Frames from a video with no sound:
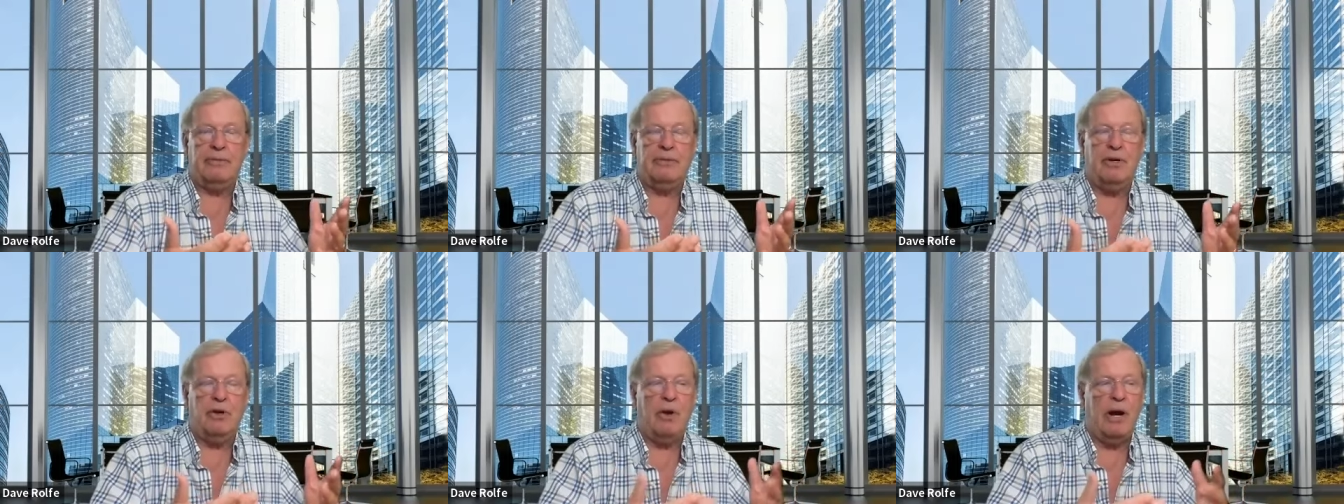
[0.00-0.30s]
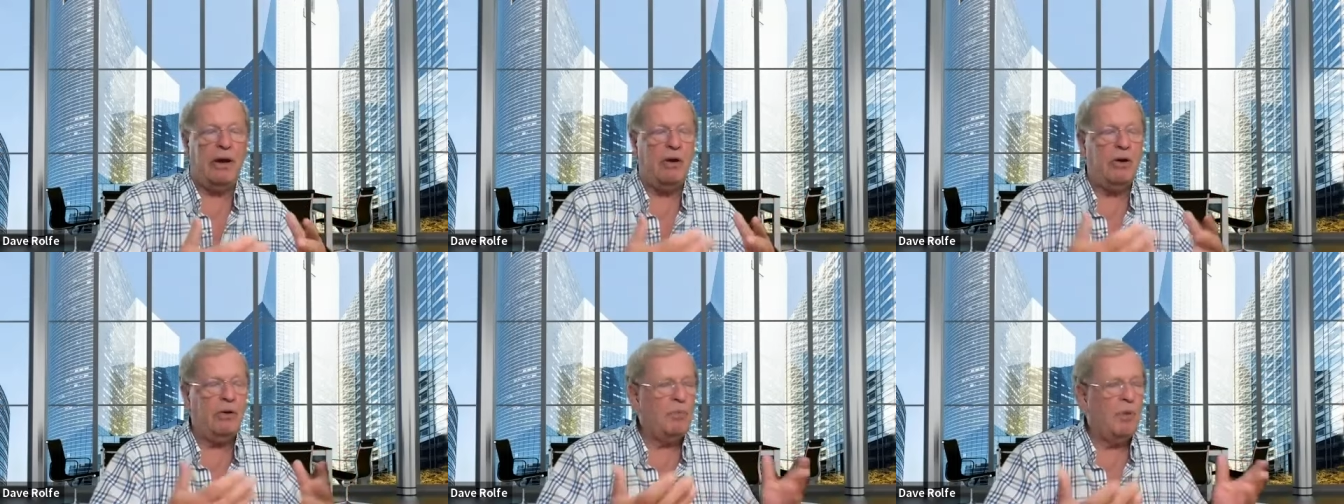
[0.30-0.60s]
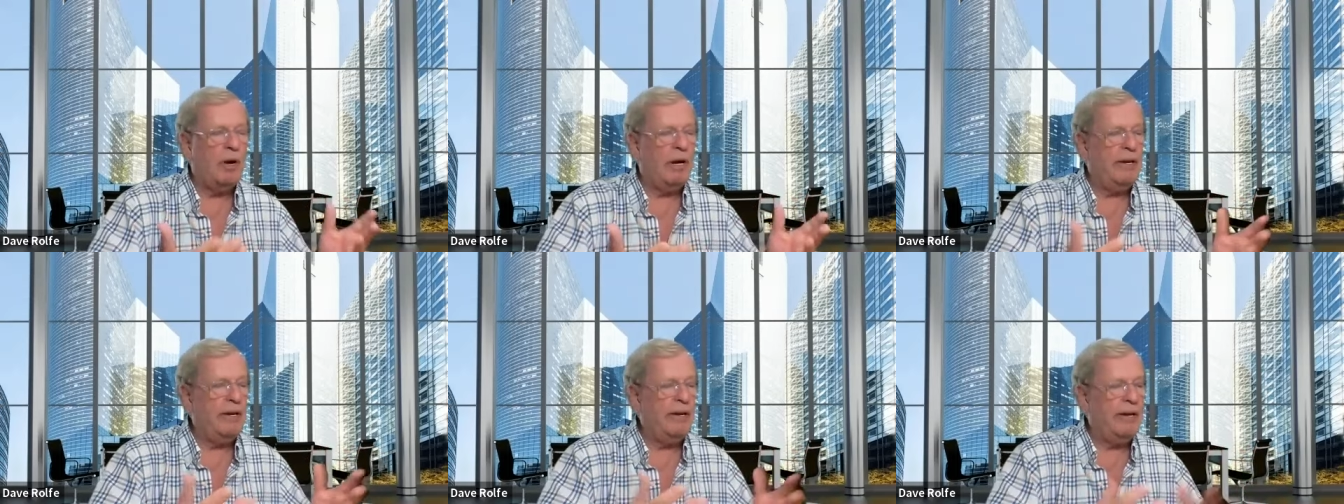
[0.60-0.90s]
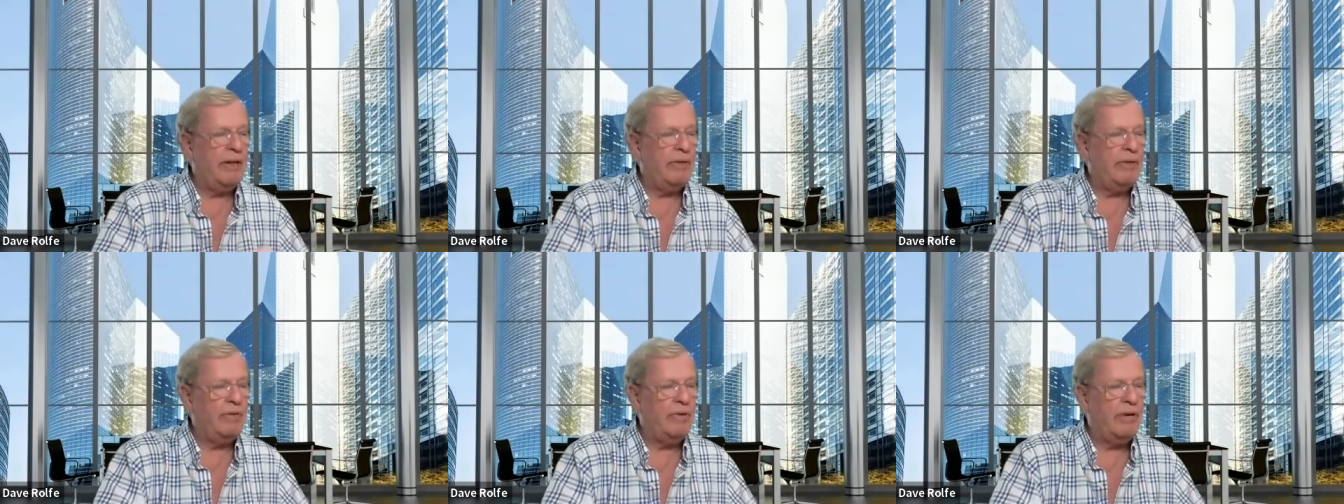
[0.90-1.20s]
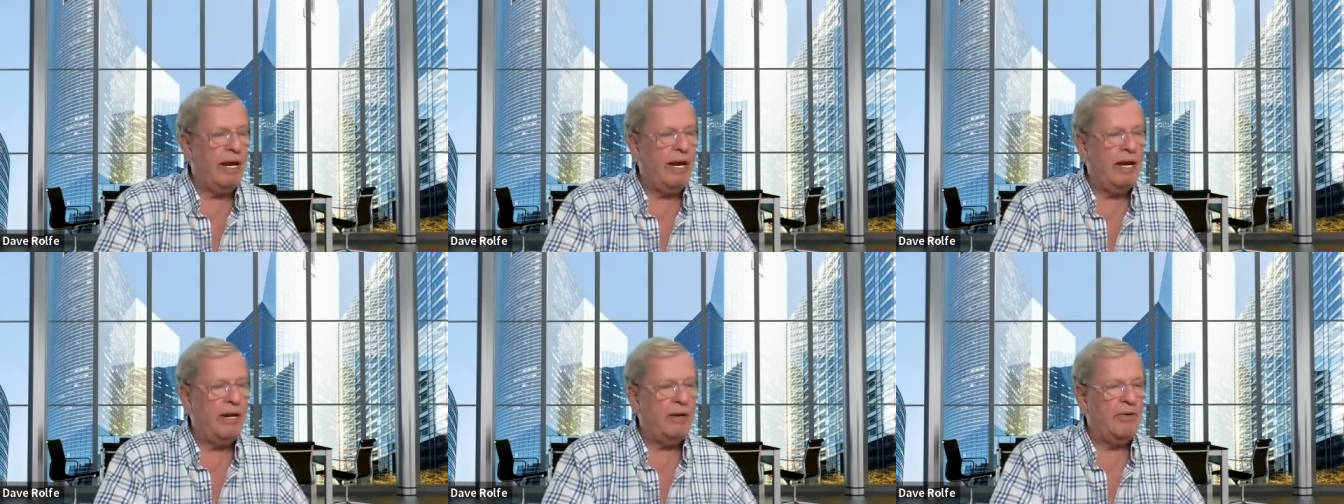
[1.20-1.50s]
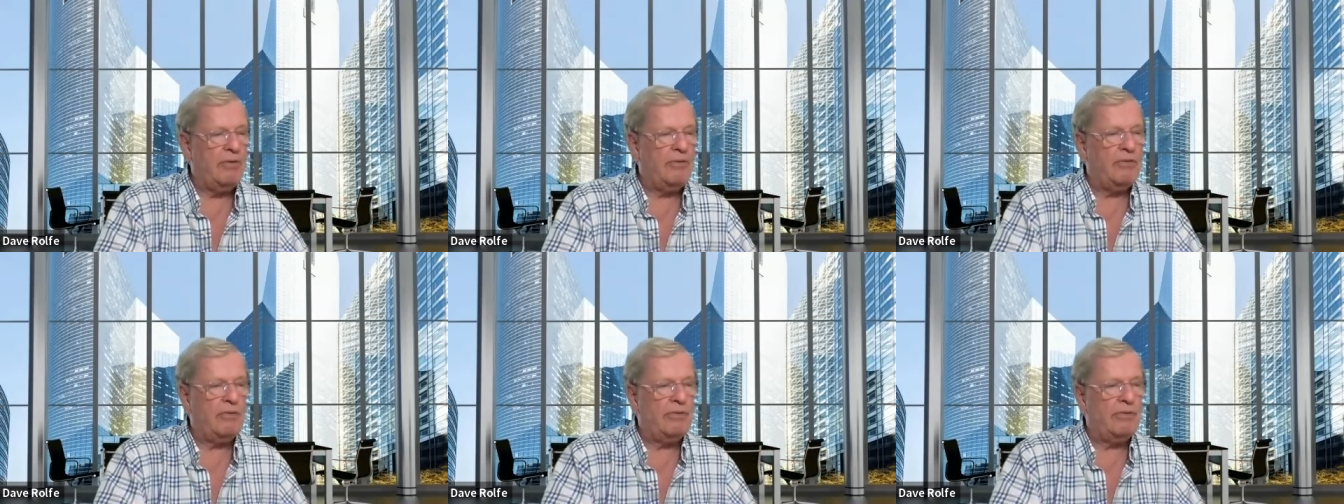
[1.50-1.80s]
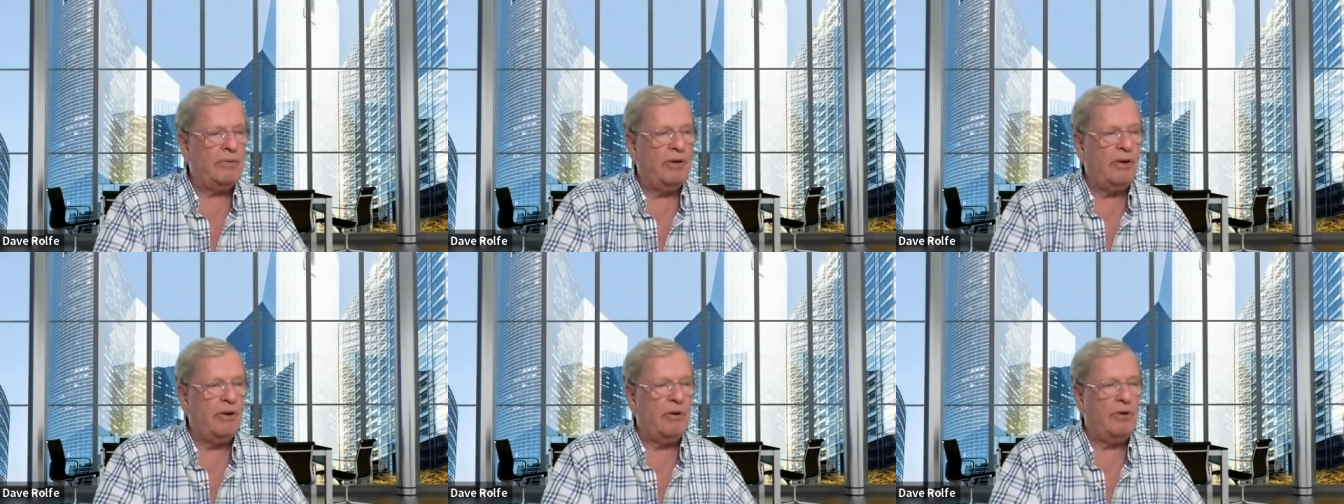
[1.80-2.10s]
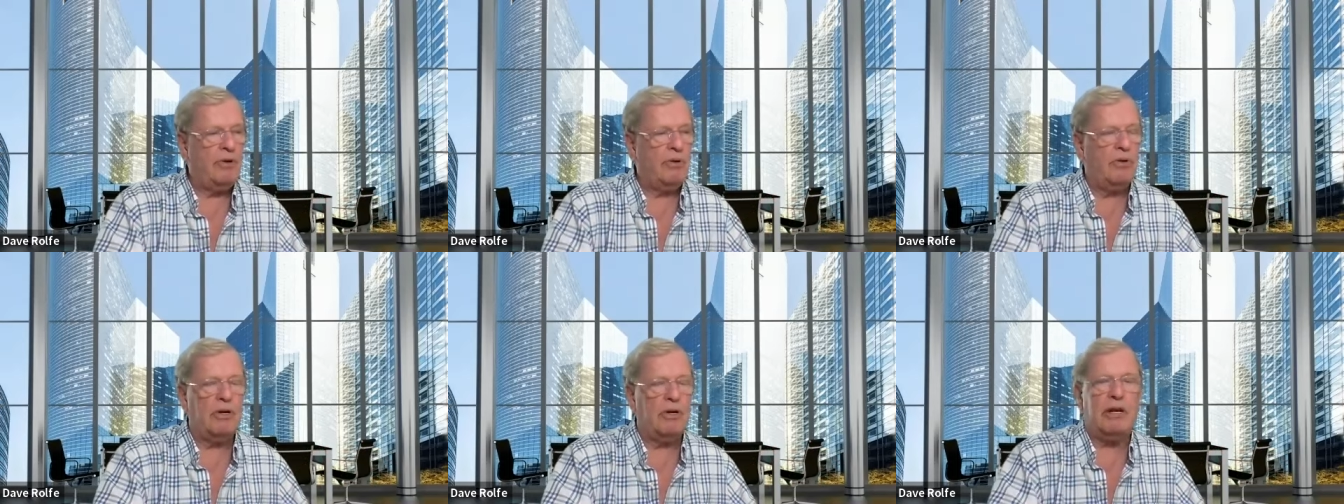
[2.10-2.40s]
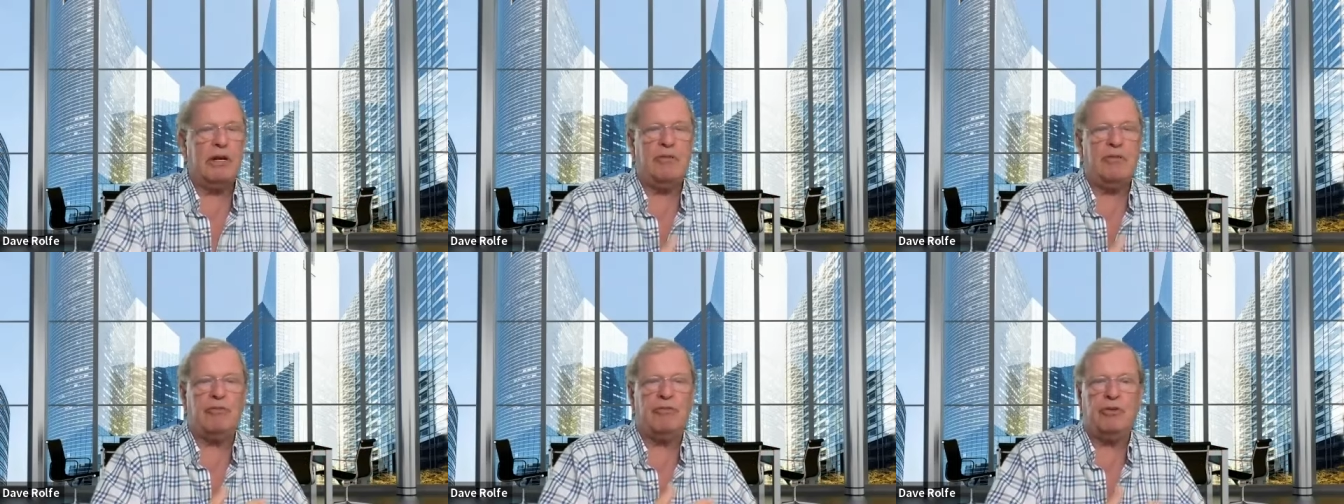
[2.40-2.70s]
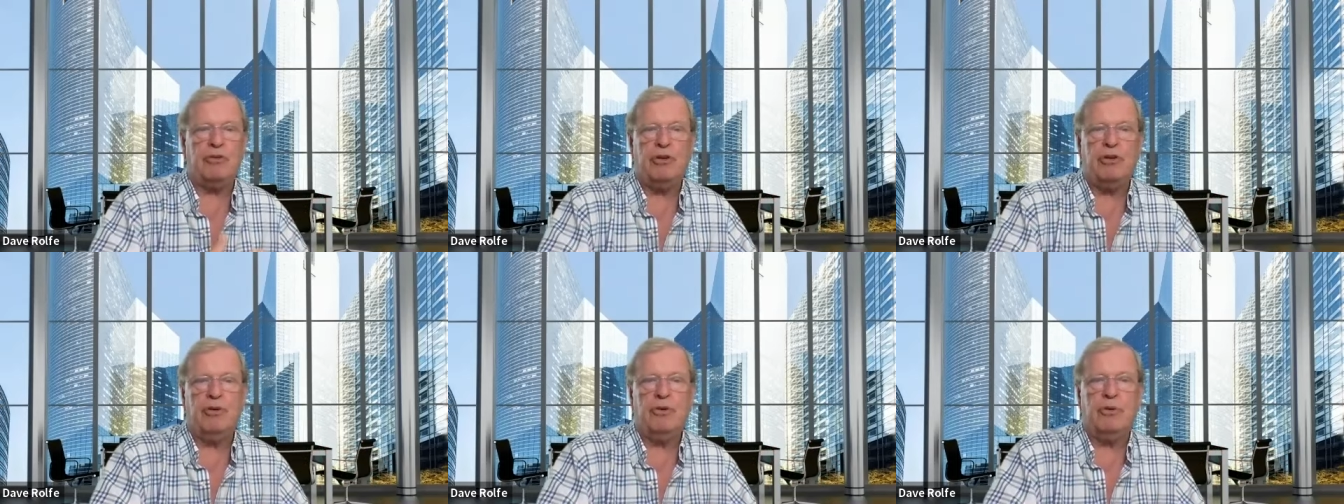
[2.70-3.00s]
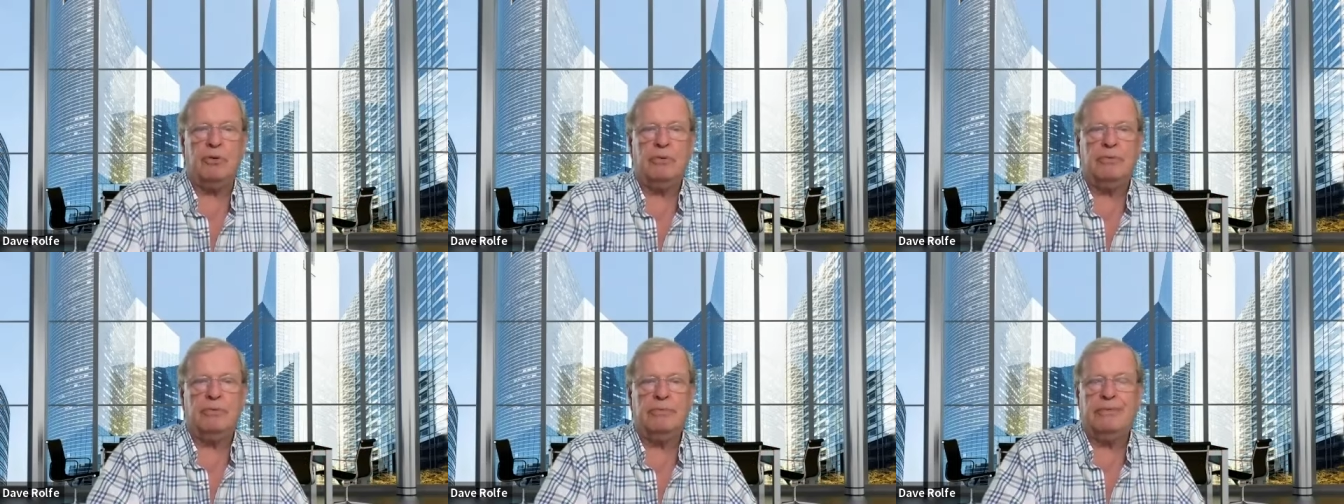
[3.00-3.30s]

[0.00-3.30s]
you know I heard one the other day is you know you're looking for you.